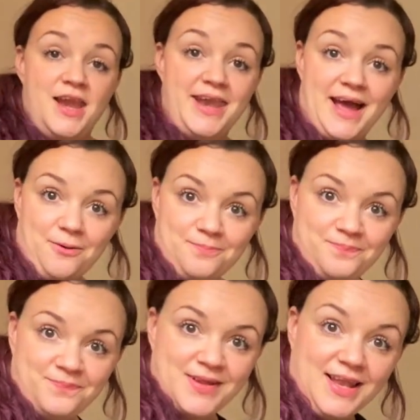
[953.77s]
Now,
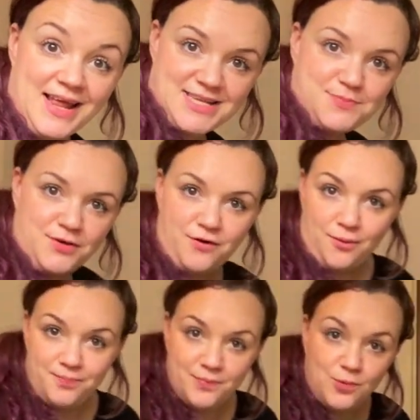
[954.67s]
let's move
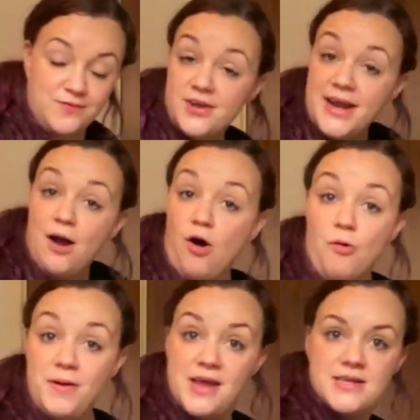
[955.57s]
on. We've done our
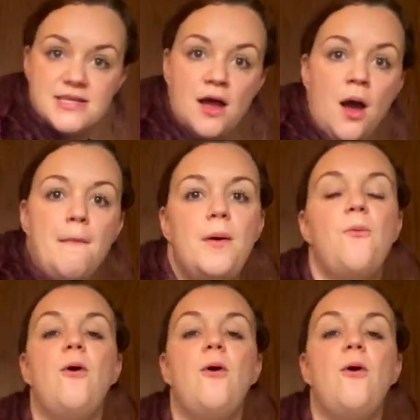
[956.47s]
hobbies, but